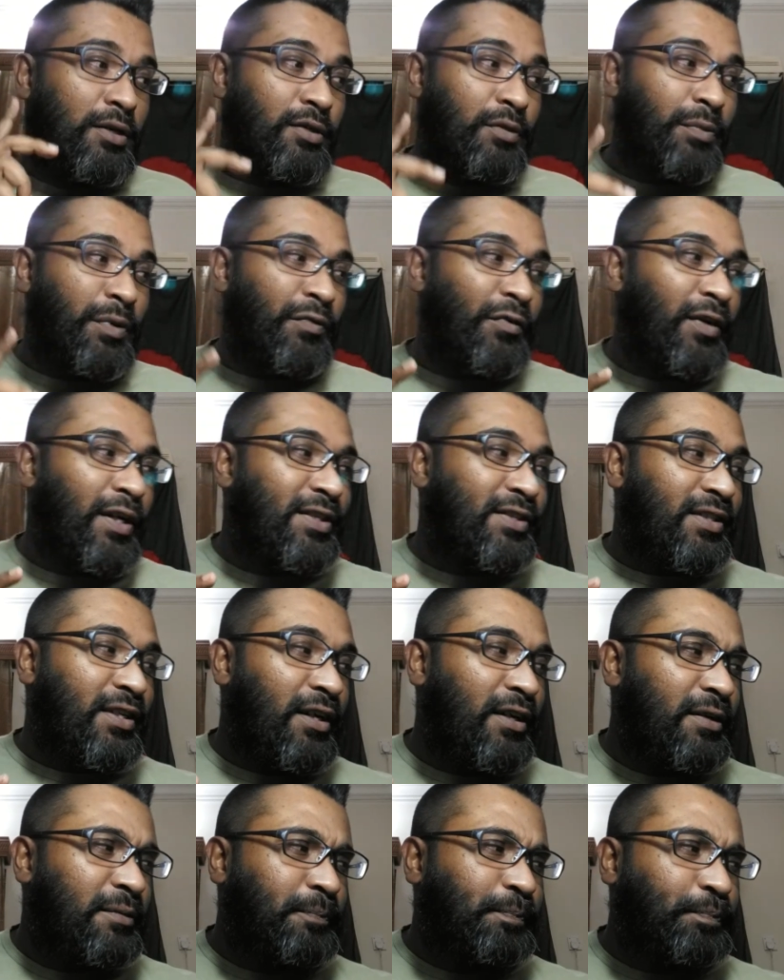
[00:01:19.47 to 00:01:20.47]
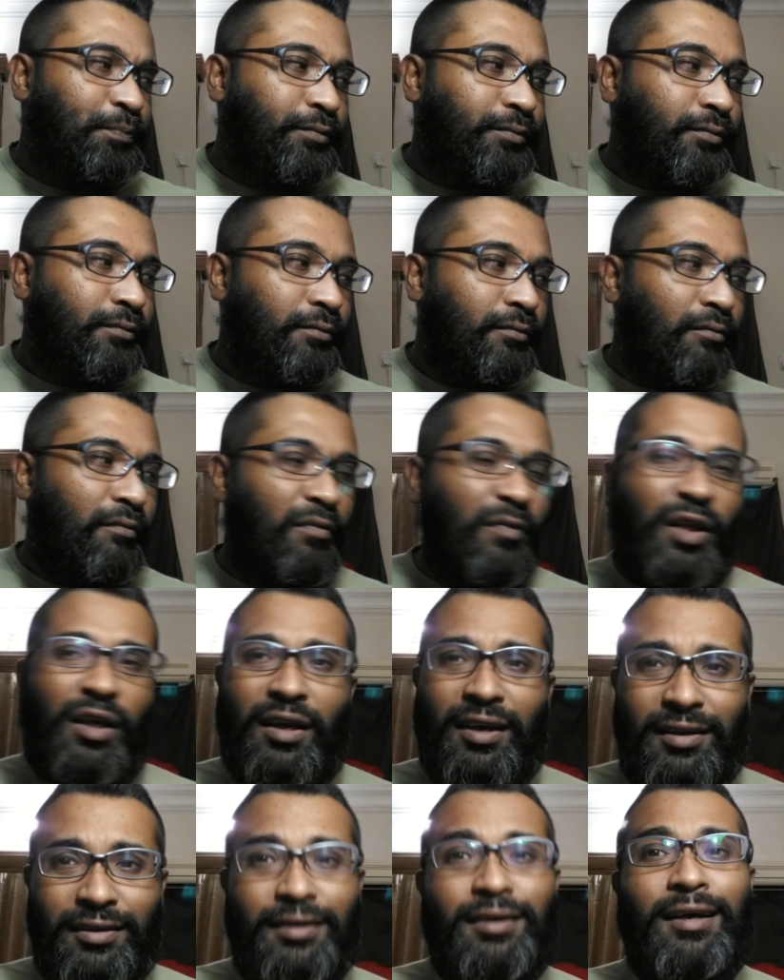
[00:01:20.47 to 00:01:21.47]
So, before I start,
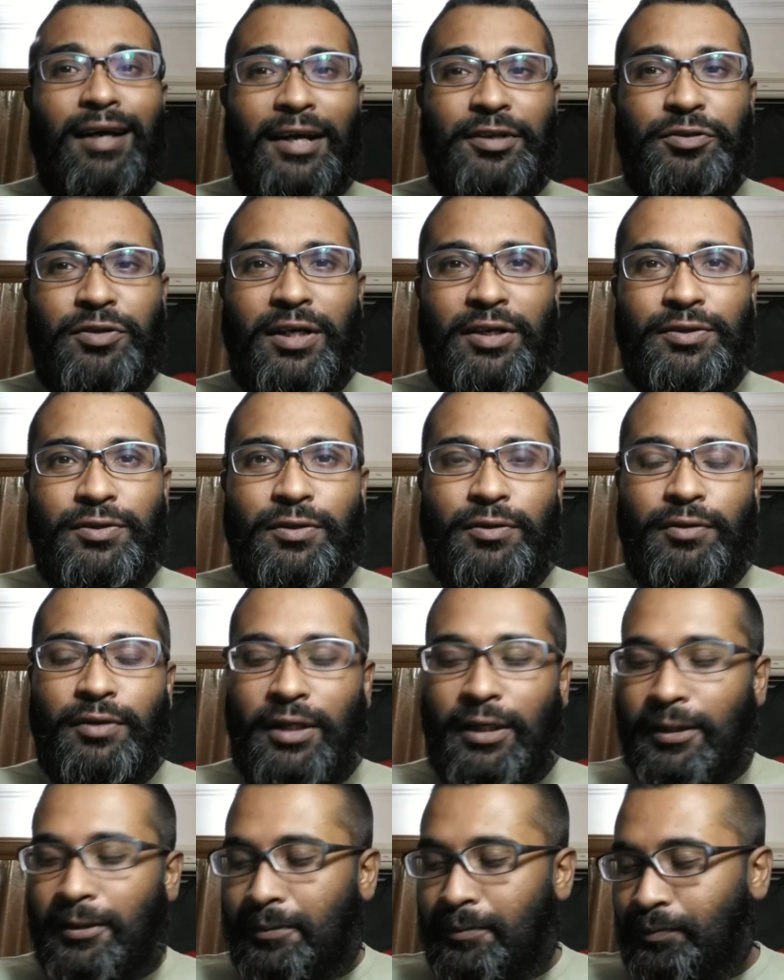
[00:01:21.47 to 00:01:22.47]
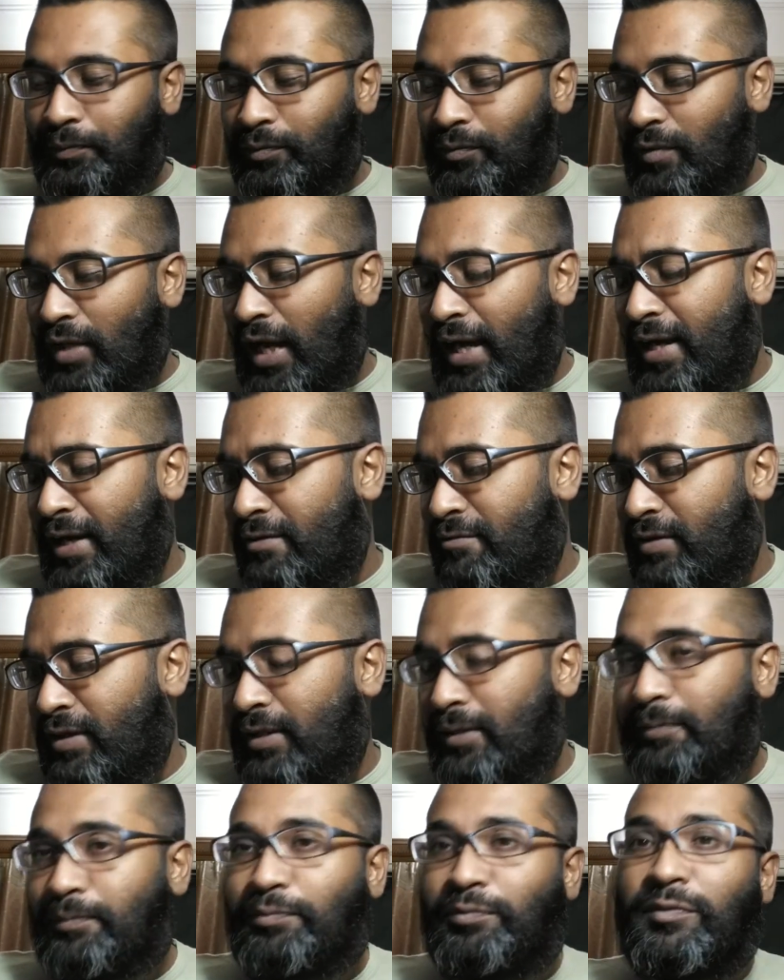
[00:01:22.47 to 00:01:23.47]
as you guys know, um, I have
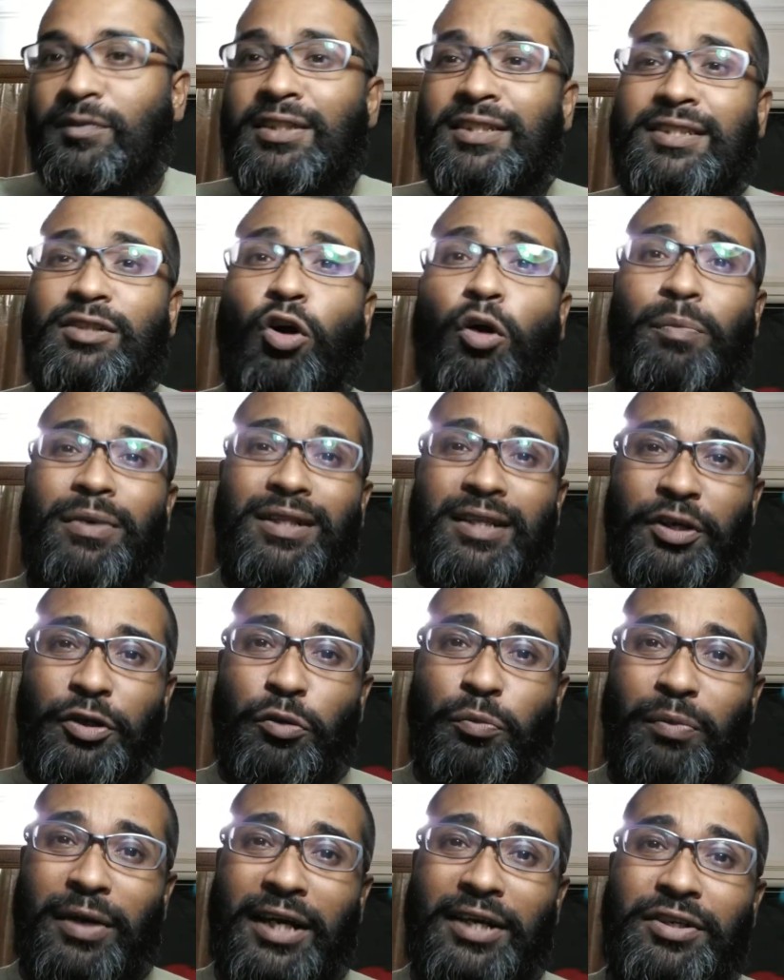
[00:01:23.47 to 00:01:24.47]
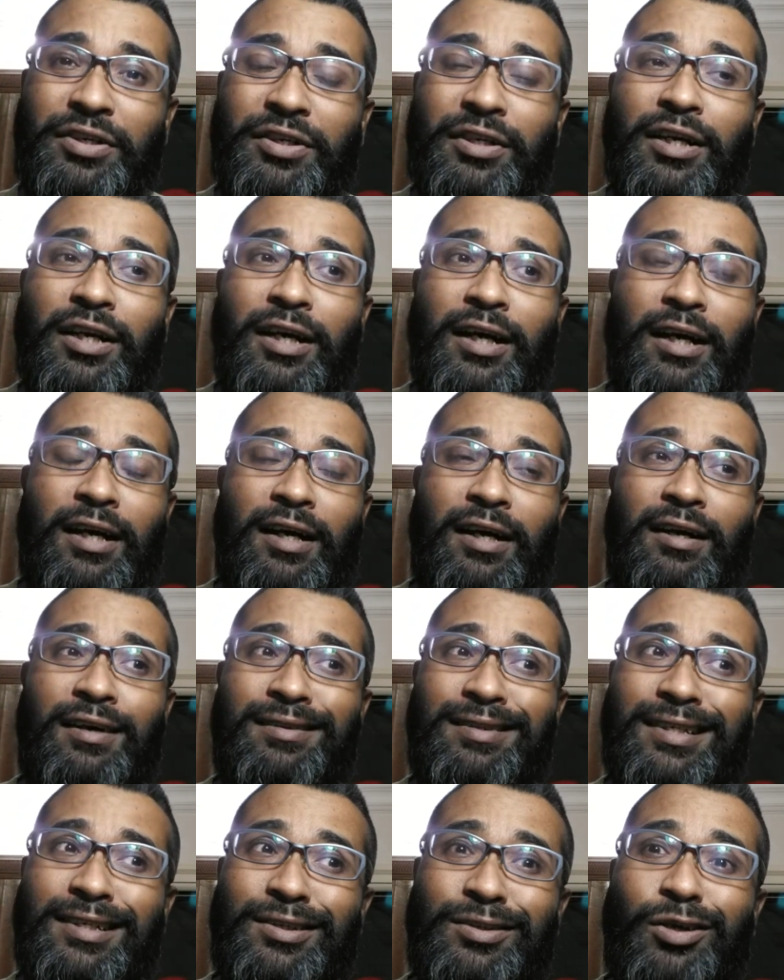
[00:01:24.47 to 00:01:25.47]
uh, opened the new page.
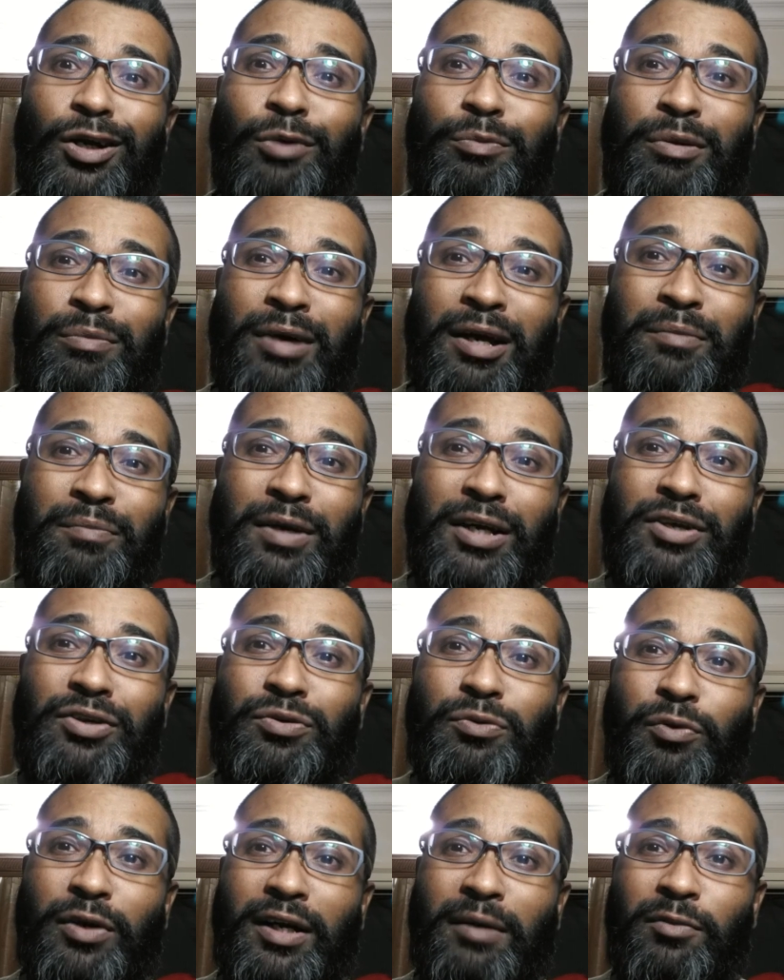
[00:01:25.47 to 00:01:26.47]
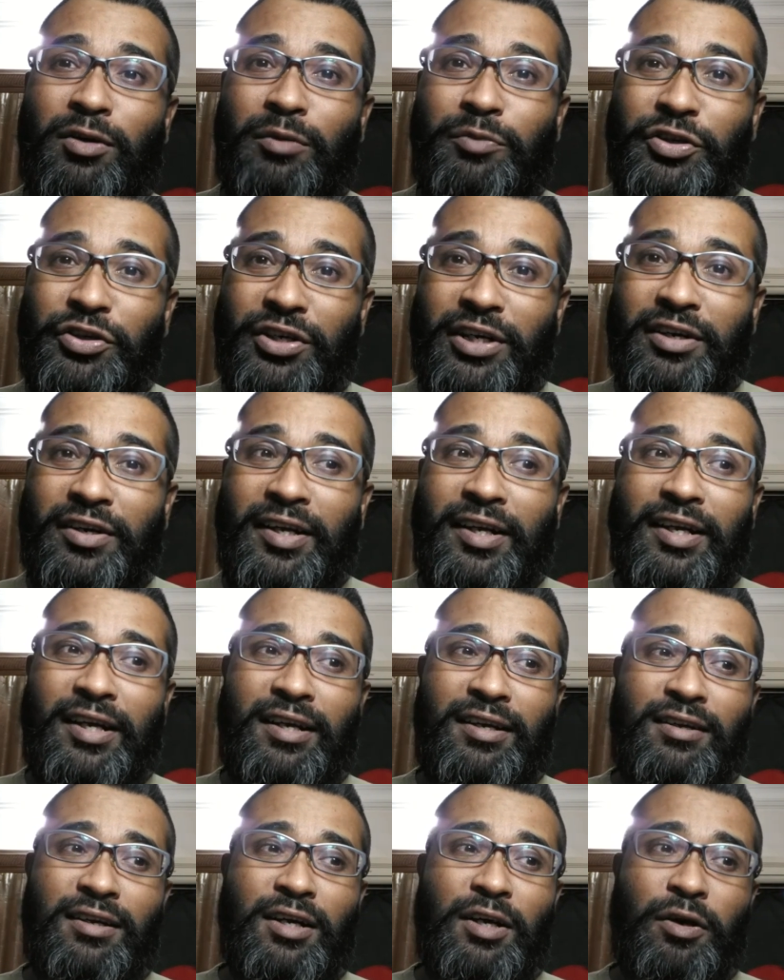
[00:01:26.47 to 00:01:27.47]
Uh, this is going to be my page where I'm going to be sharing
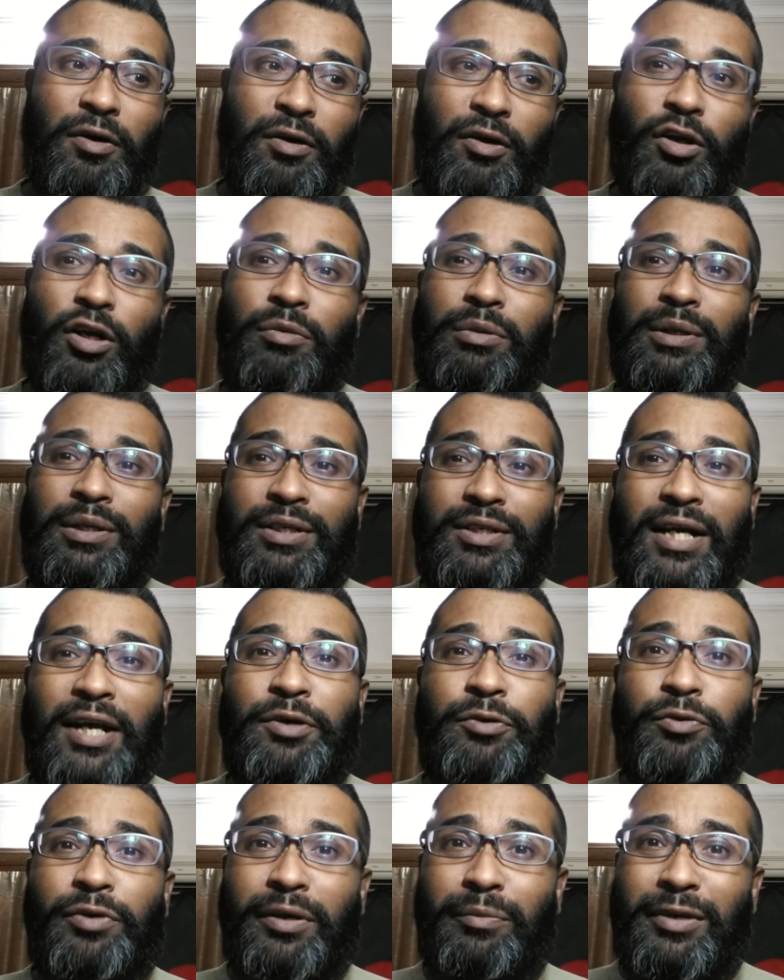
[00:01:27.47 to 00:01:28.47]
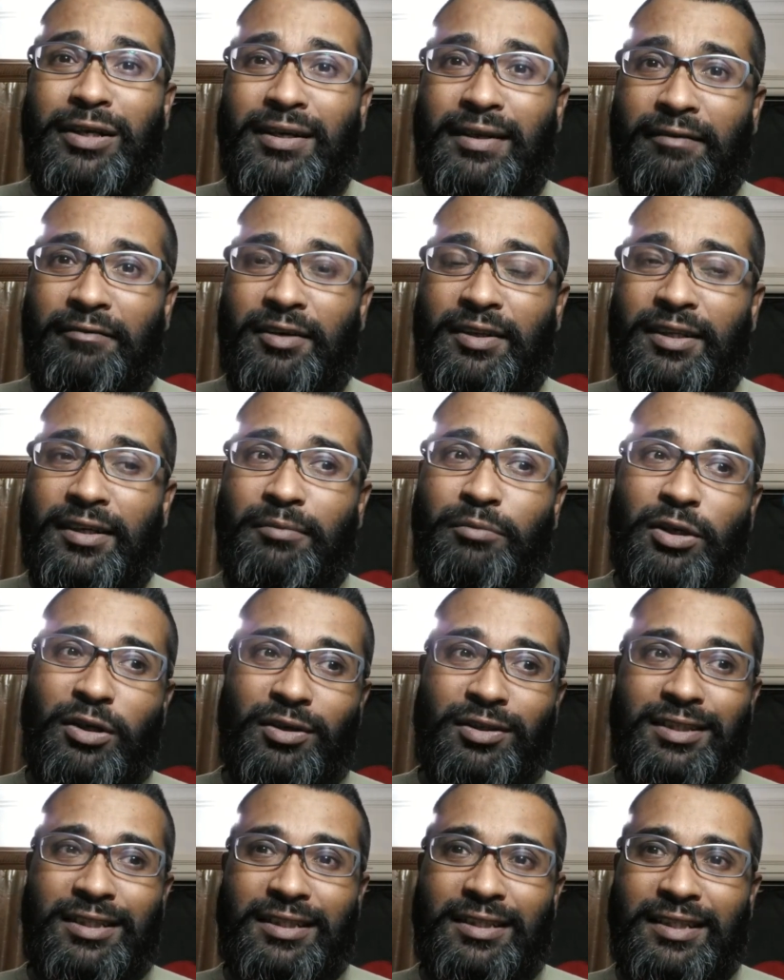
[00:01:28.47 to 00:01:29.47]
and gonna be trying to rebuild everything
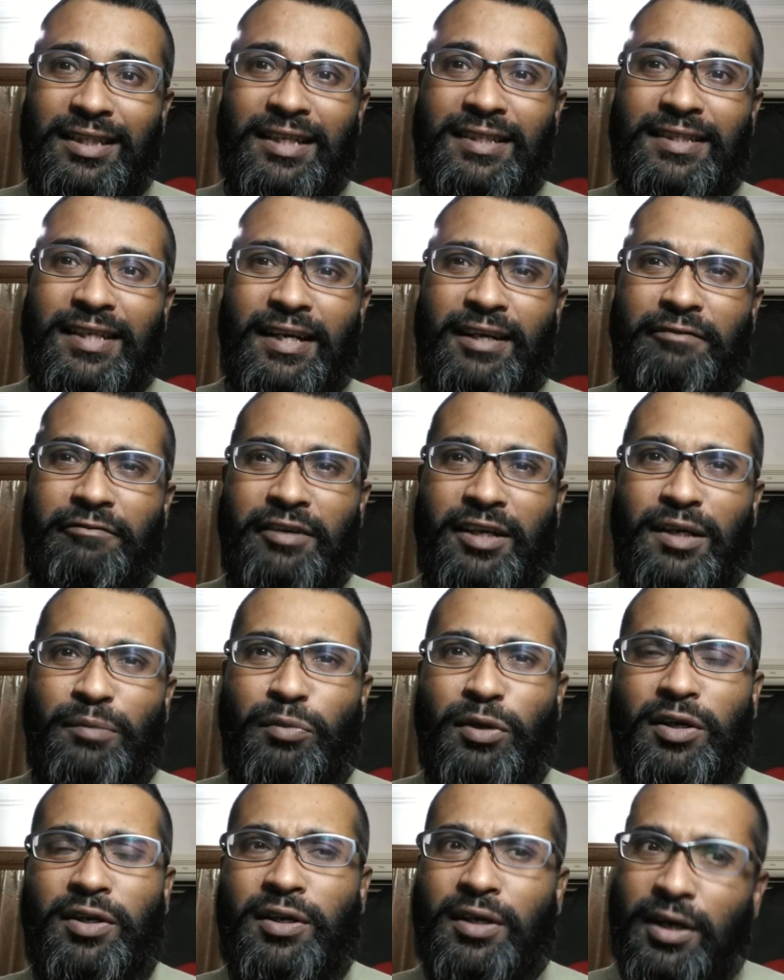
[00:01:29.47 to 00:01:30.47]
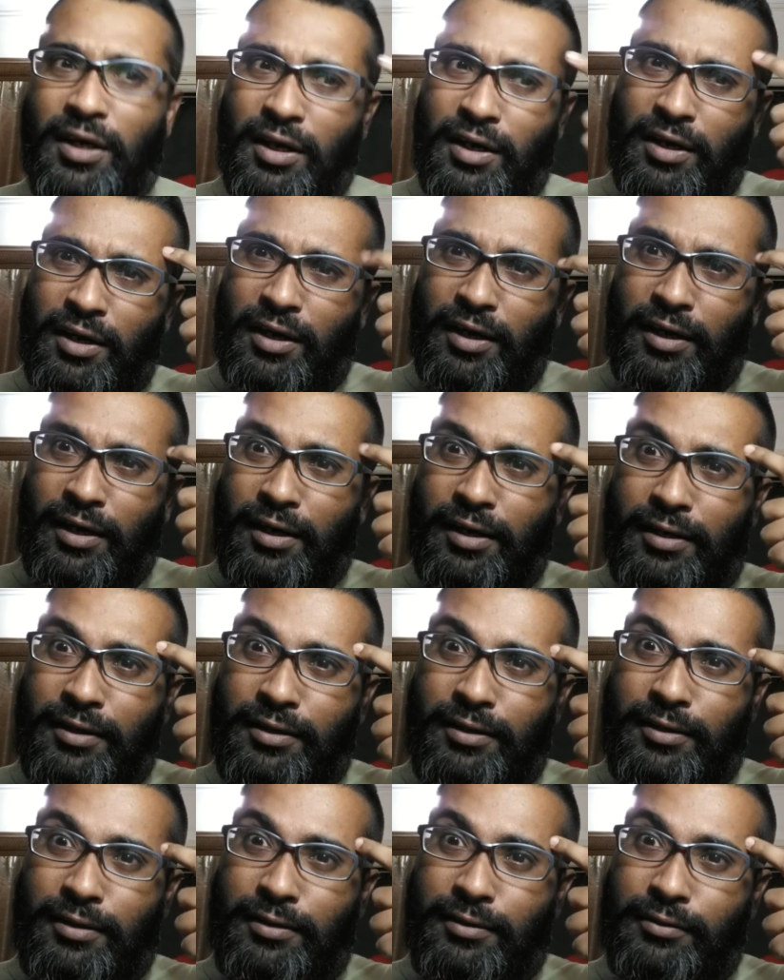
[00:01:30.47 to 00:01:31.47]
because things kind of fell apart,
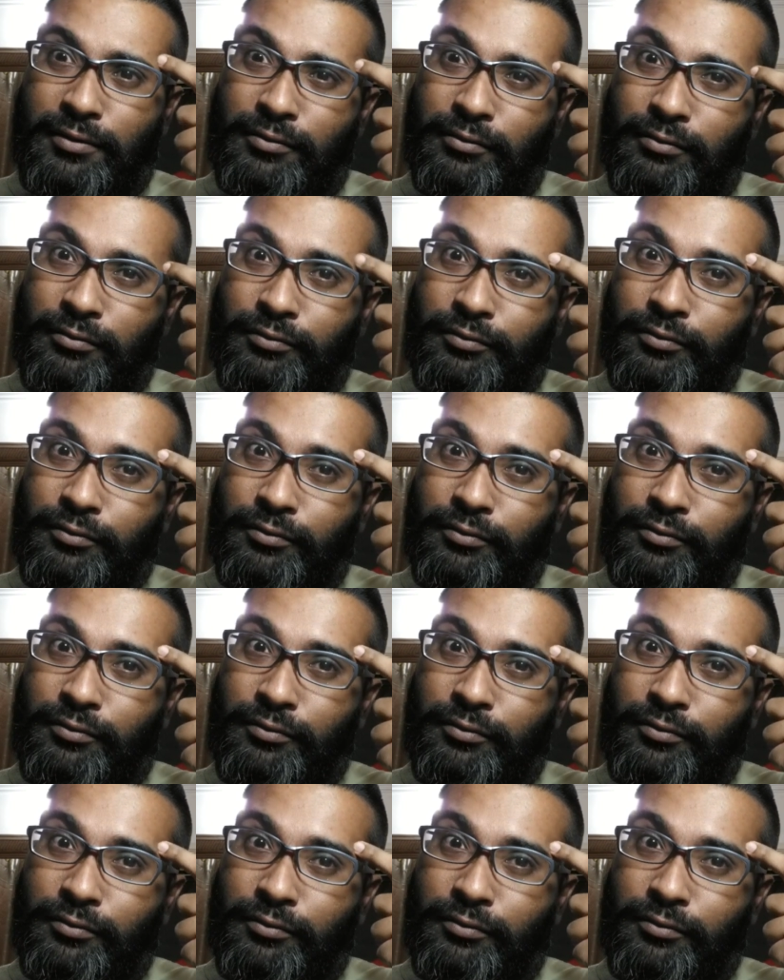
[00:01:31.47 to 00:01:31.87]
and uh,